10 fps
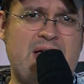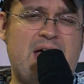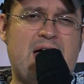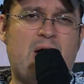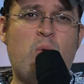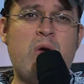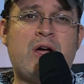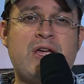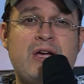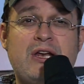Uh, we are
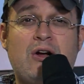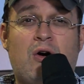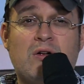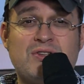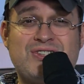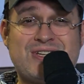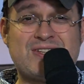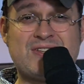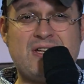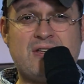here in Hall
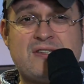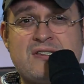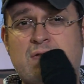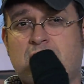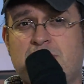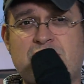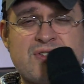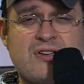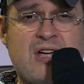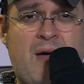16, so
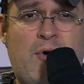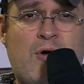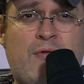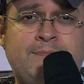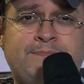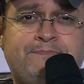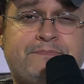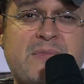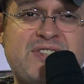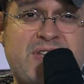just come over,
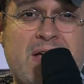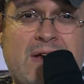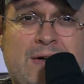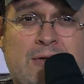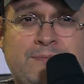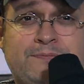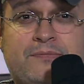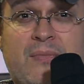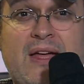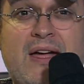say hello.
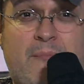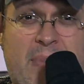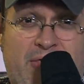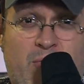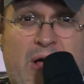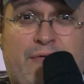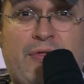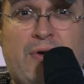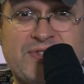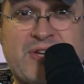By the way, for
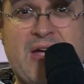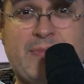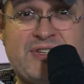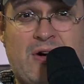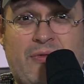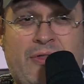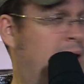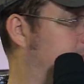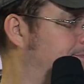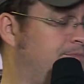those gamers out
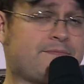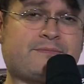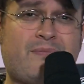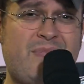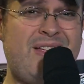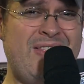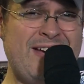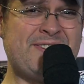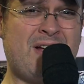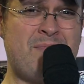there
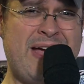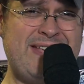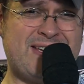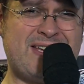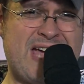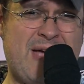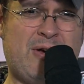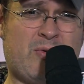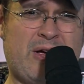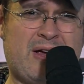there's an amazing
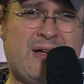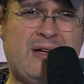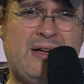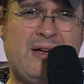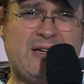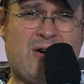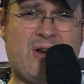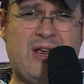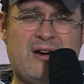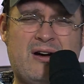gaming rig down
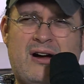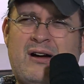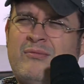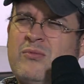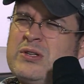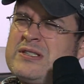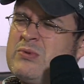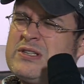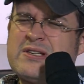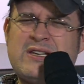here. Um, what's
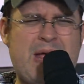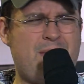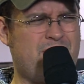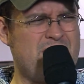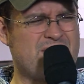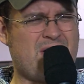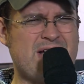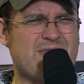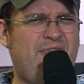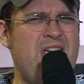what's the name of these
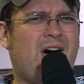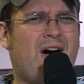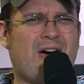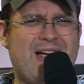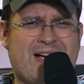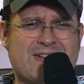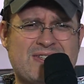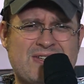guys? VRX.